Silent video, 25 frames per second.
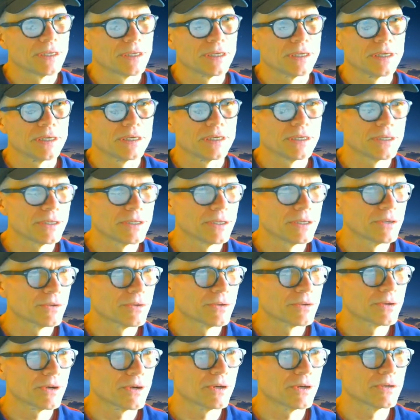
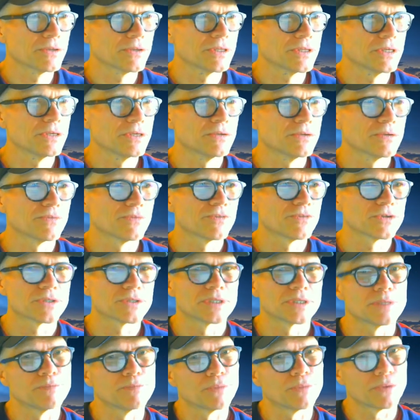Here are the
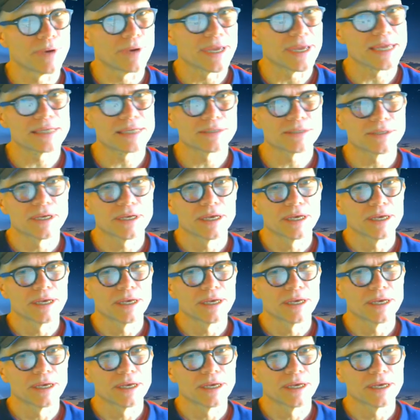university breaks.